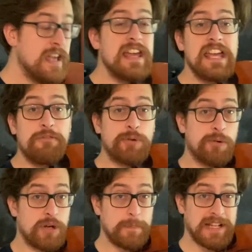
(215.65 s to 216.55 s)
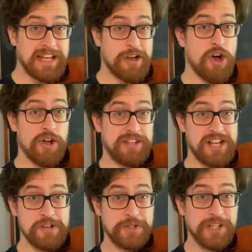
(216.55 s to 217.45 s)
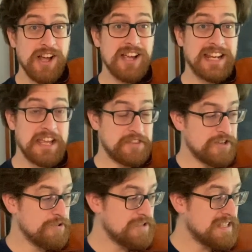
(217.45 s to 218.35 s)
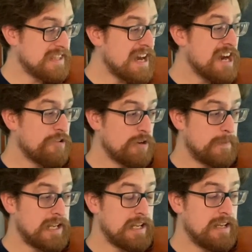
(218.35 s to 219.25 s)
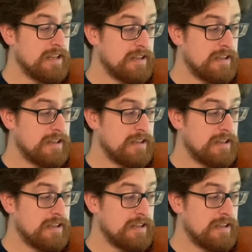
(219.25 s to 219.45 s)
If we were to play all the underlying eighth notes in there, it would be